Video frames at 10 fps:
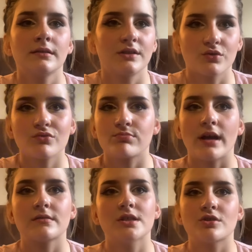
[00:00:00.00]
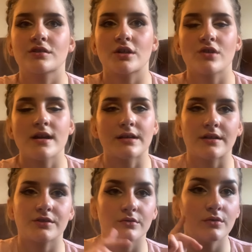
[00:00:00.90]
disrespect teachers. I try
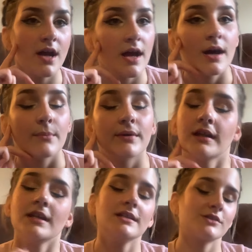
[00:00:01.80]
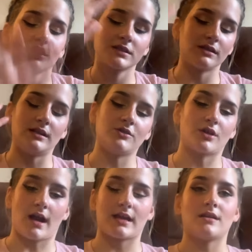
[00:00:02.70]
not to. But he's just a
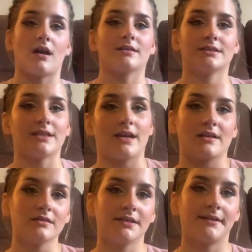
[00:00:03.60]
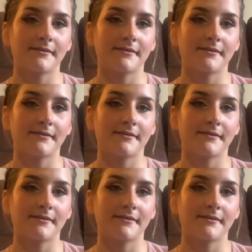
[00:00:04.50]
teacher I cannot stand.